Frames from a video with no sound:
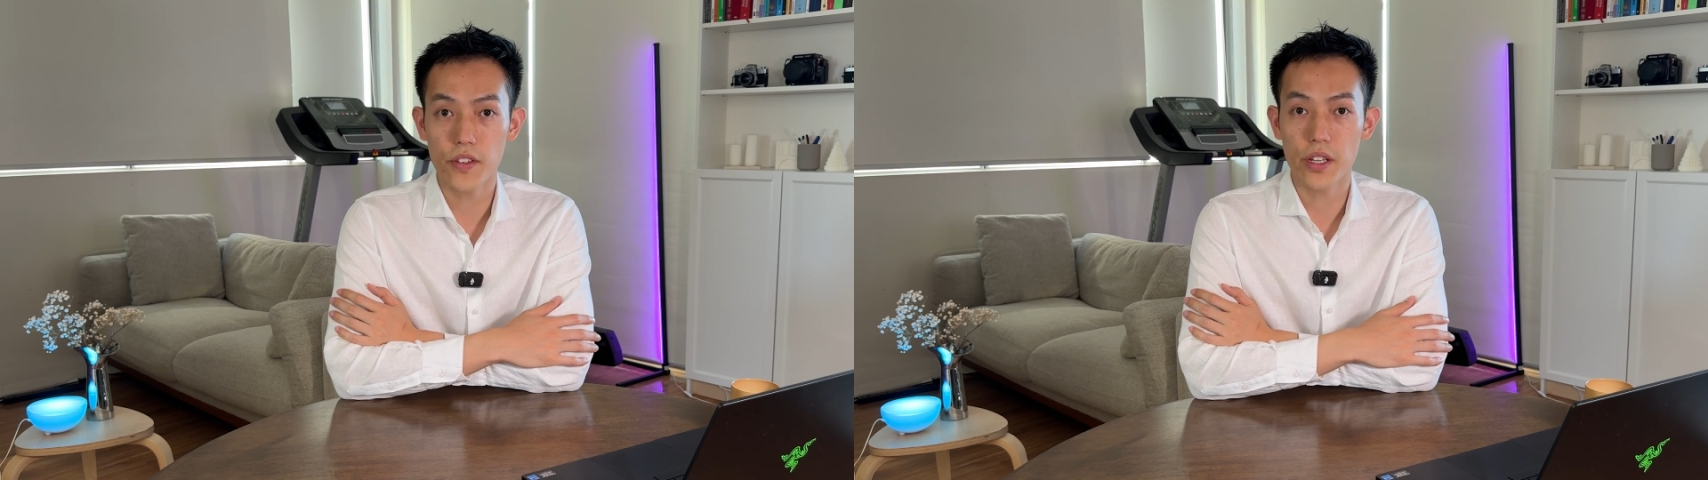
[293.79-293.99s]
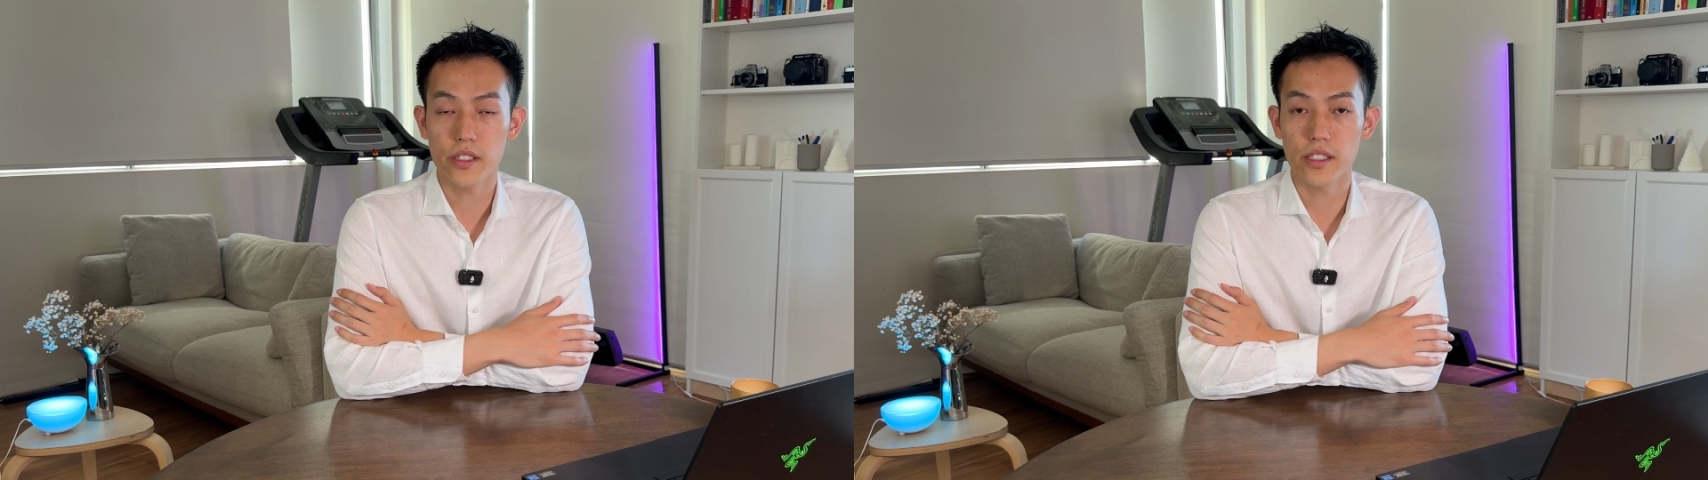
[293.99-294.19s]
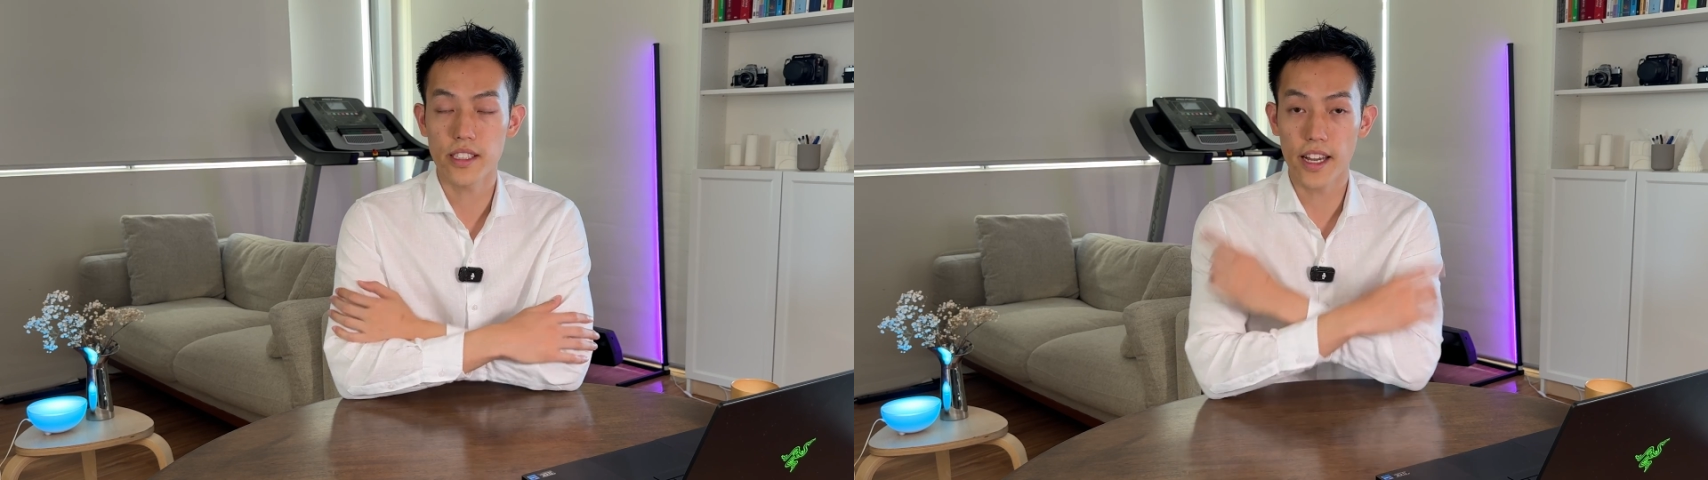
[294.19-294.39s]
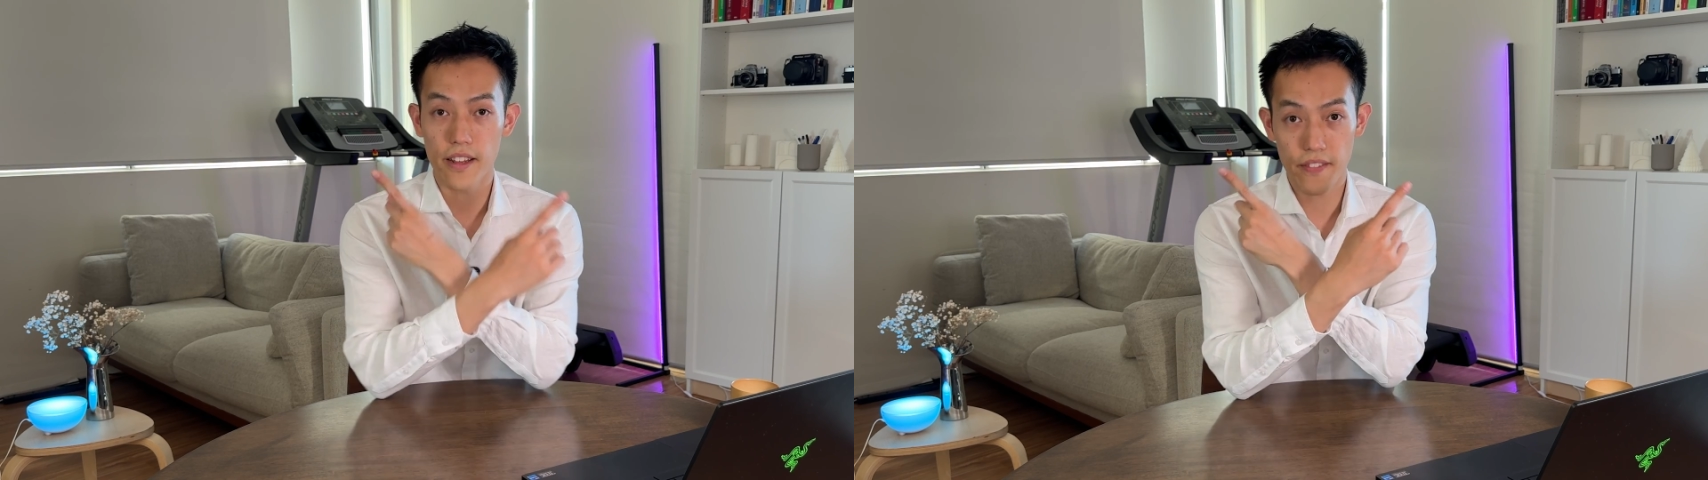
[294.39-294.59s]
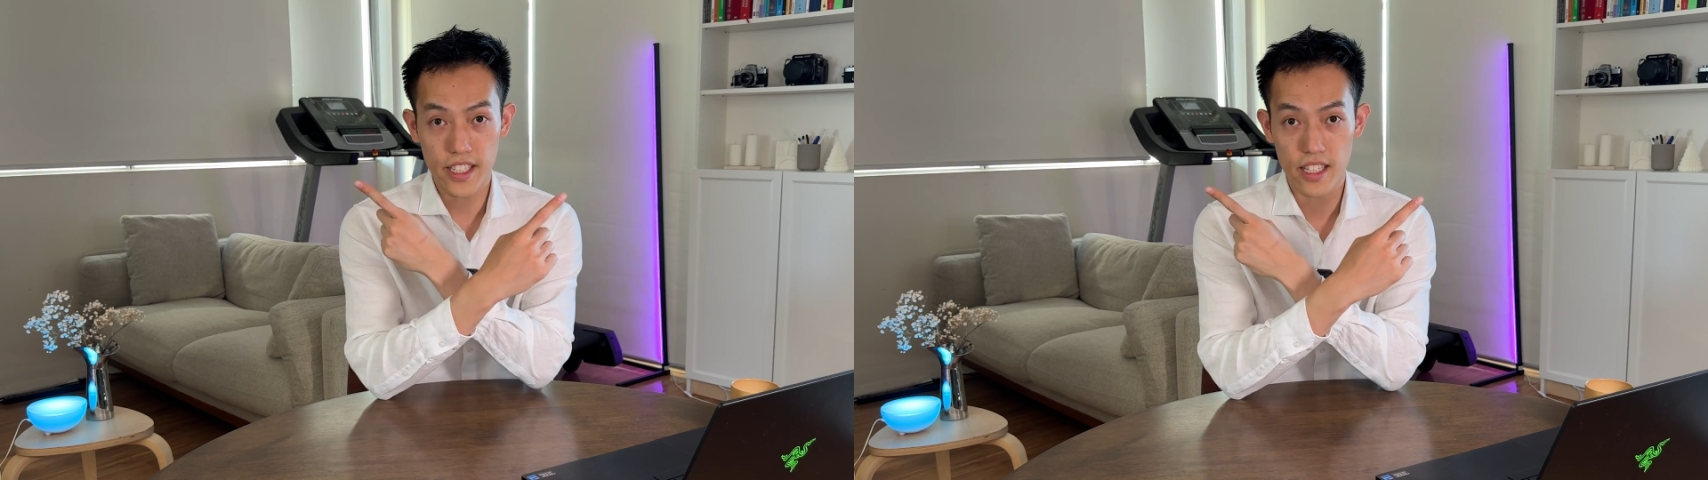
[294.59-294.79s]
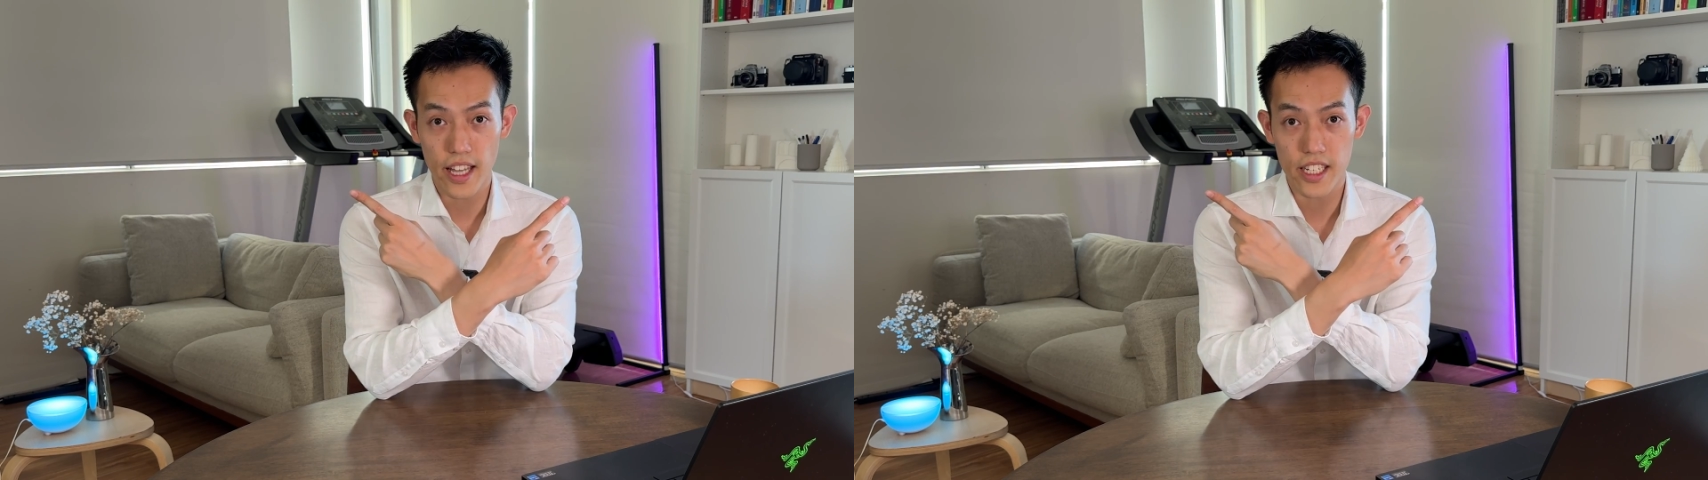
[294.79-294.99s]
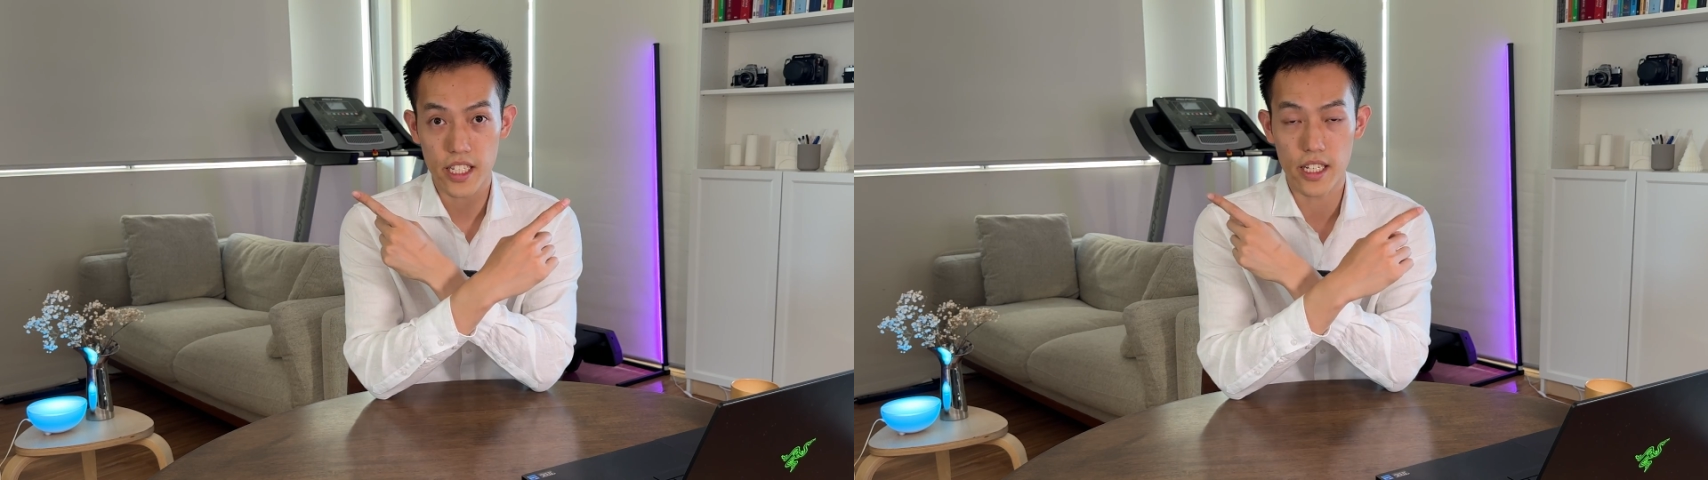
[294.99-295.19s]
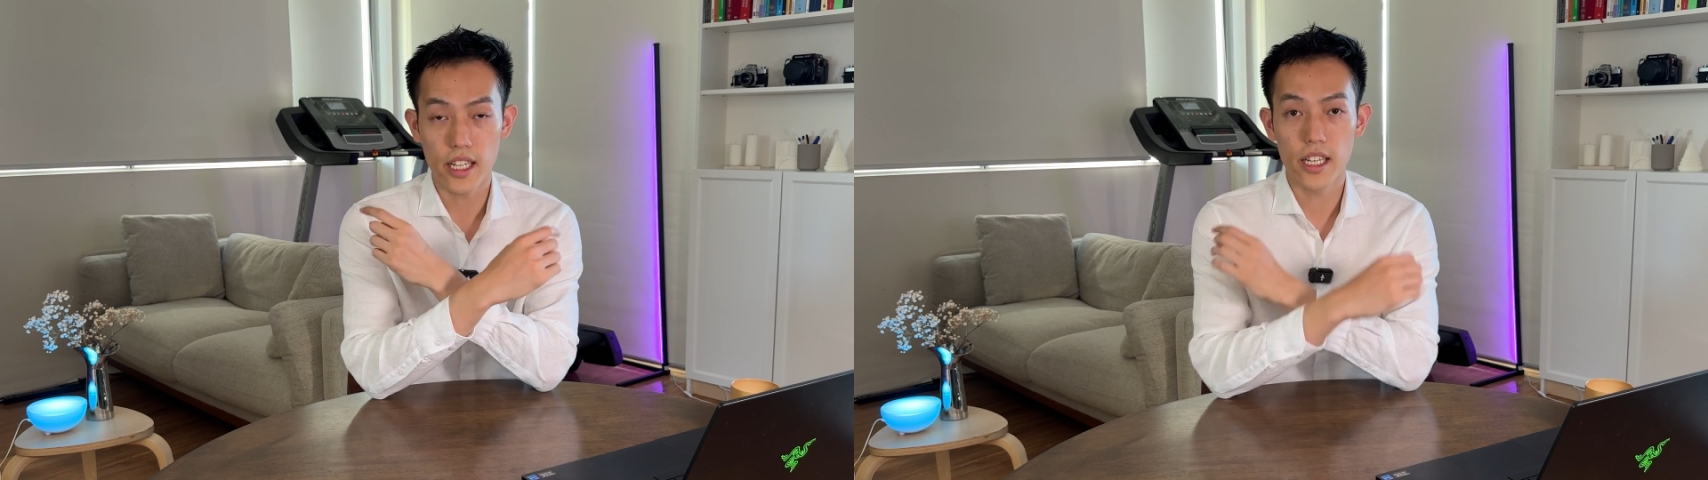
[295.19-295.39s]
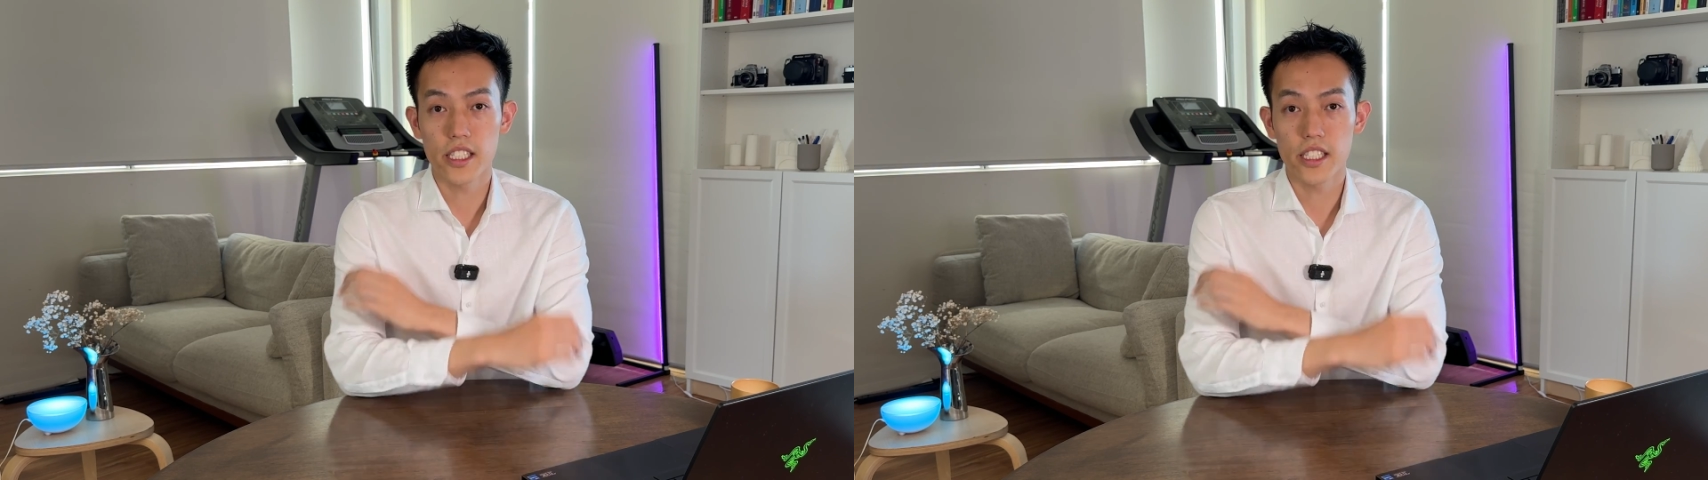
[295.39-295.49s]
videos on sun and ventilation,